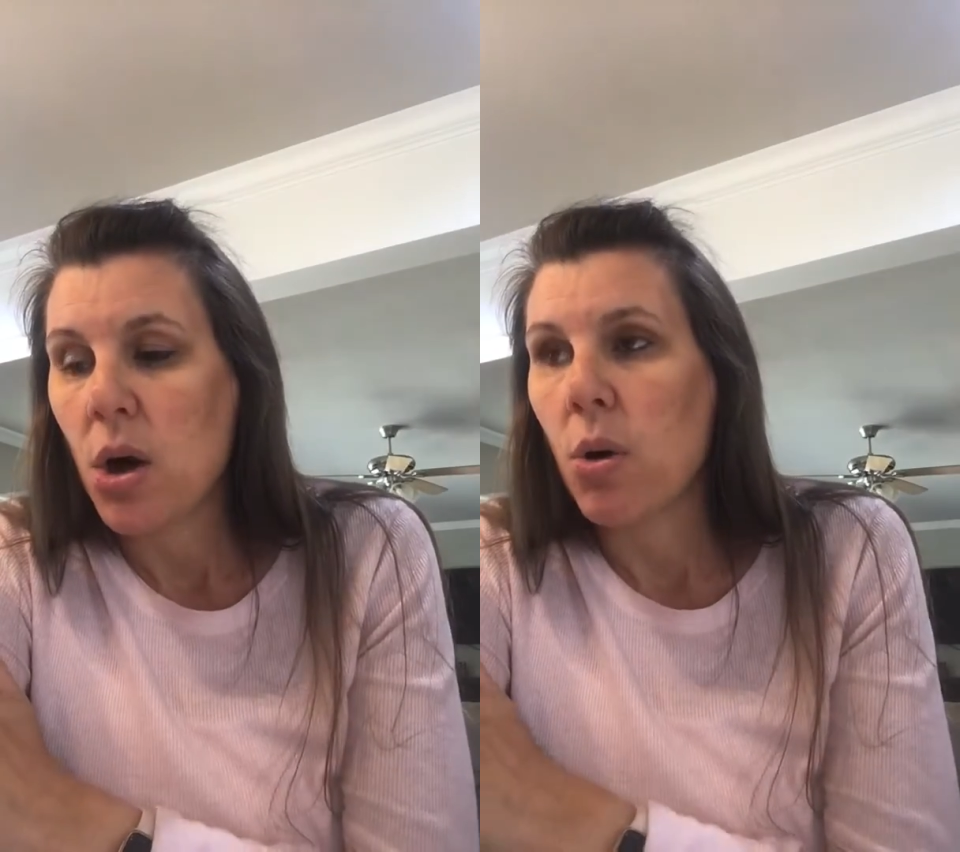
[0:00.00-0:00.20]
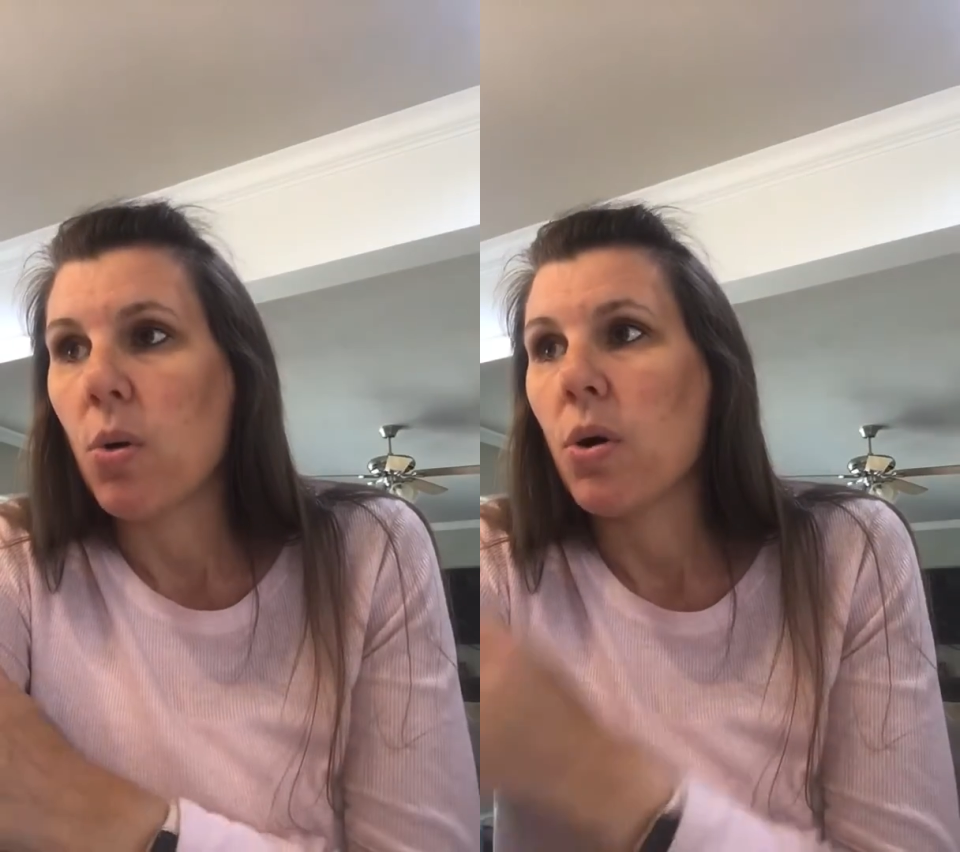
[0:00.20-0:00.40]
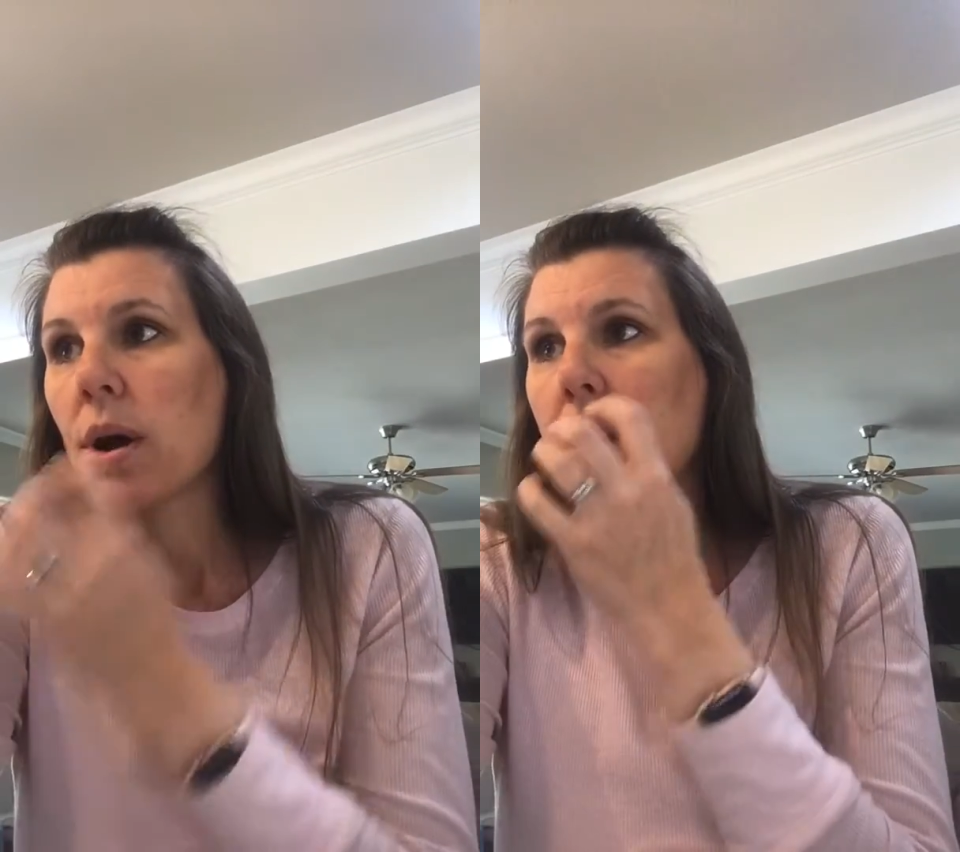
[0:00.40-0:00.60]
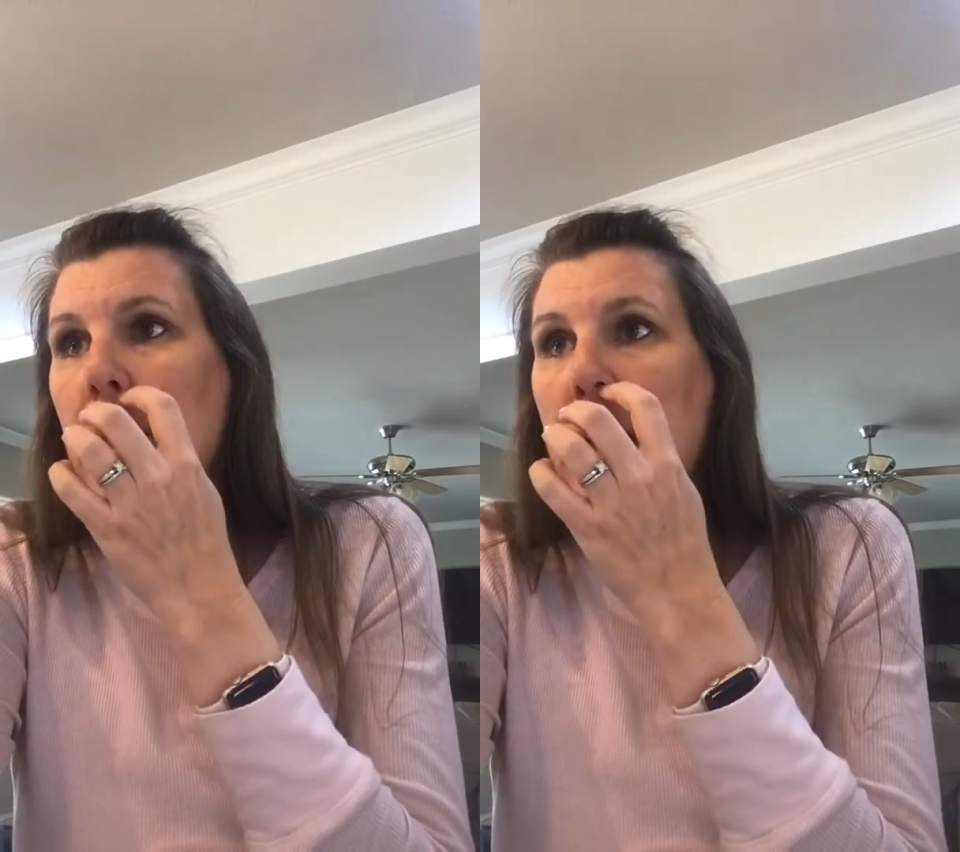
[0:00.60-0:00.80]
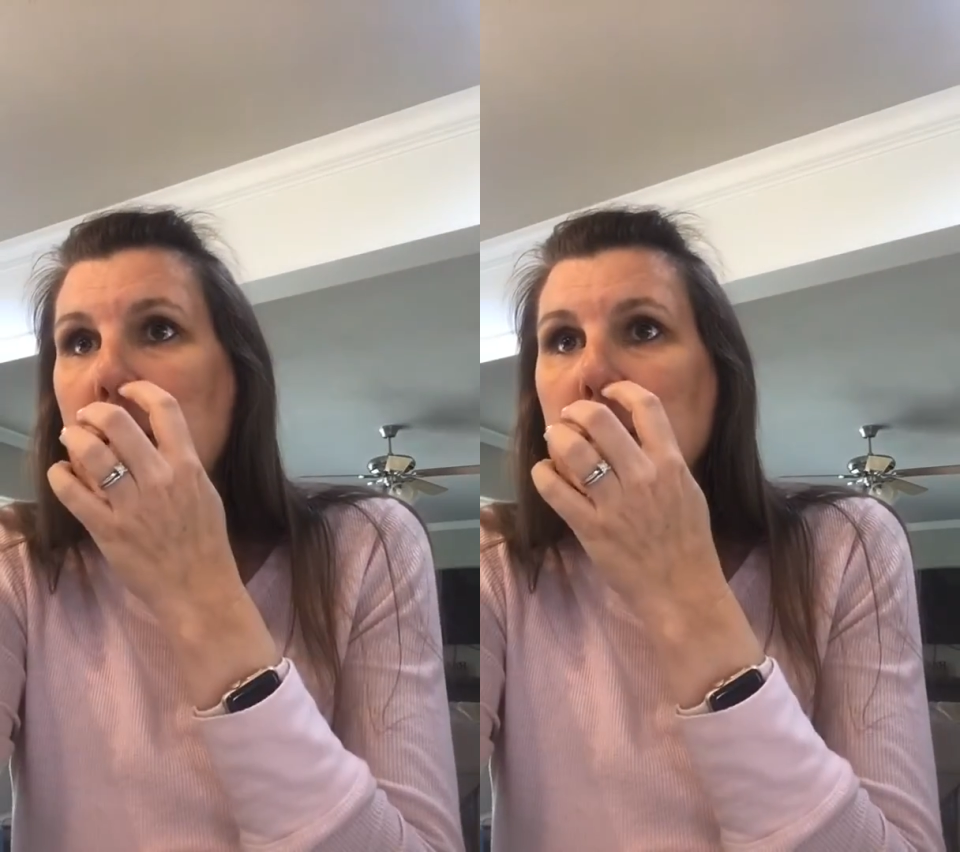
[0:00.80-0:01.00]
or a
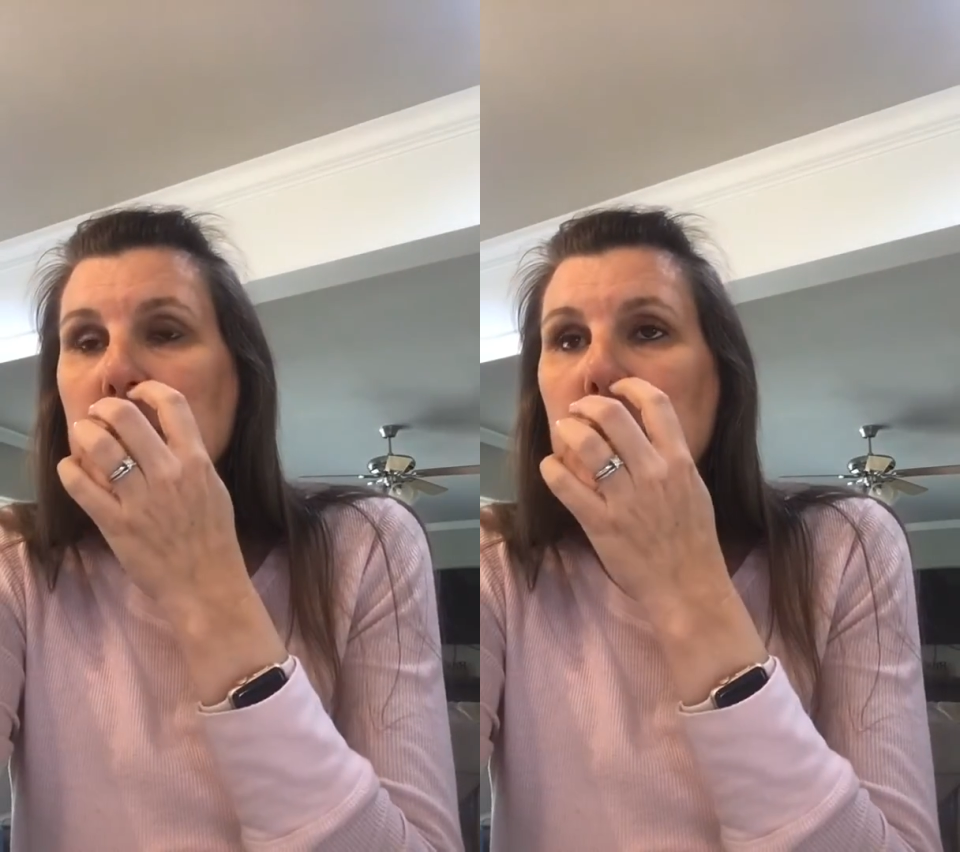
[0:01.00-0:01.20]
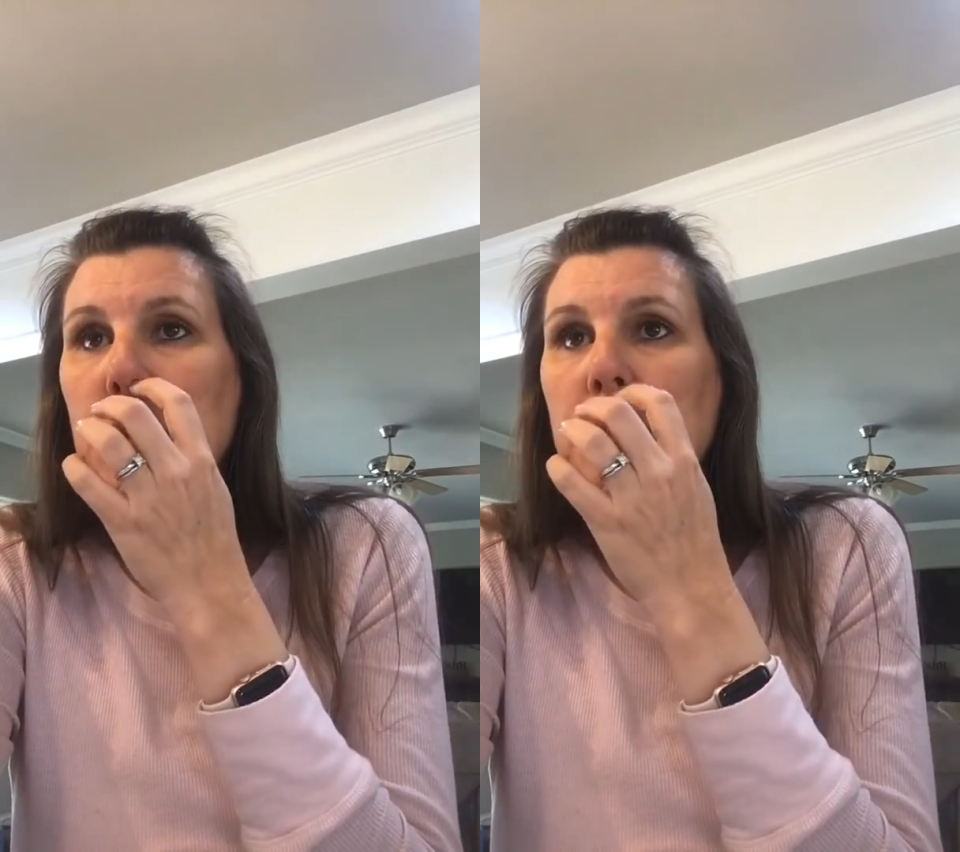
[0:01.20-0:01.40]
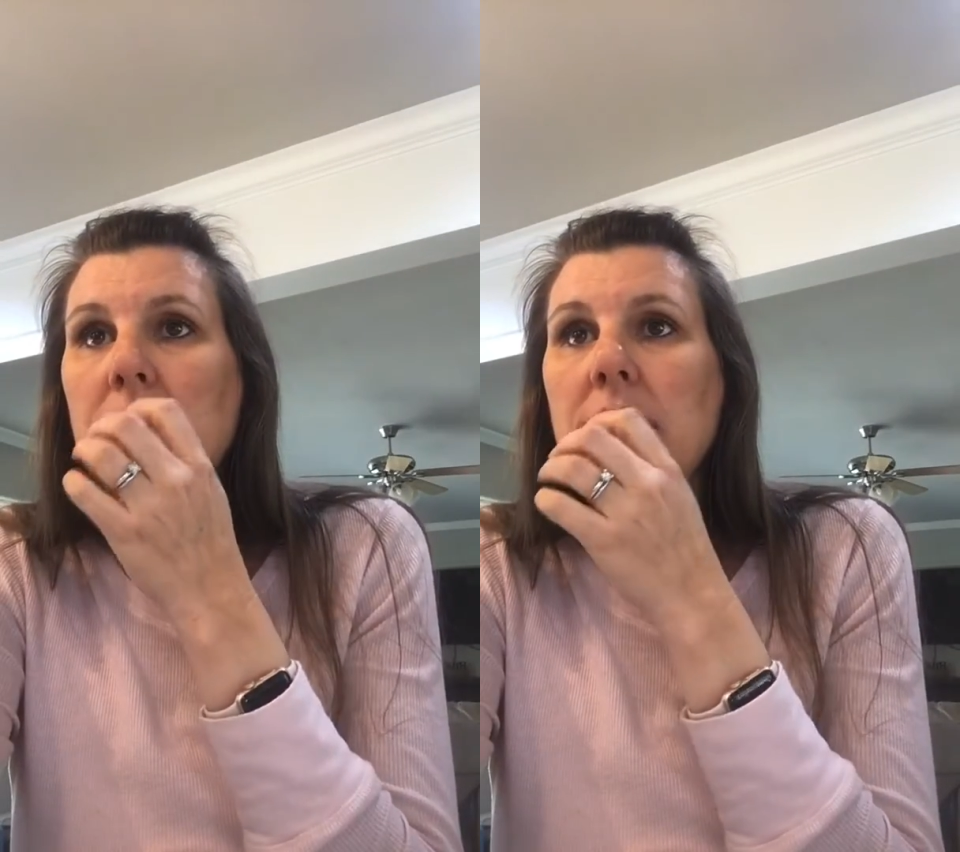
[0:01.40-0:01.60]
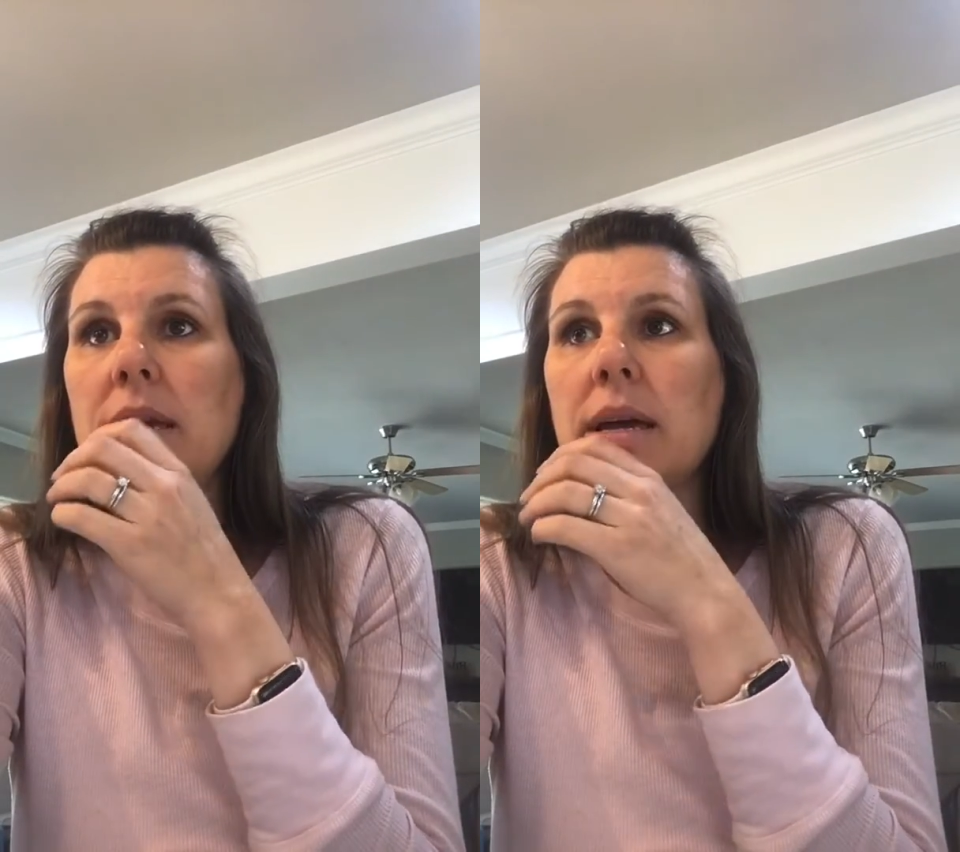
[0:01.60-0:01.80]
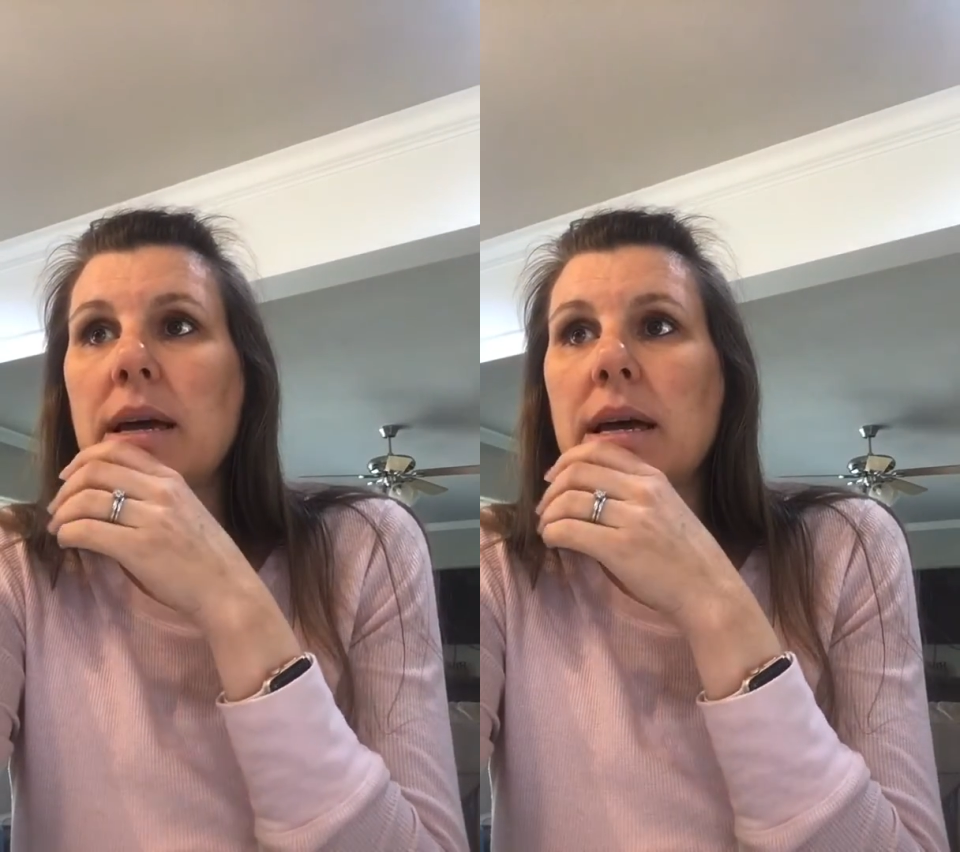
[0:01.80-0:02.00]
class could be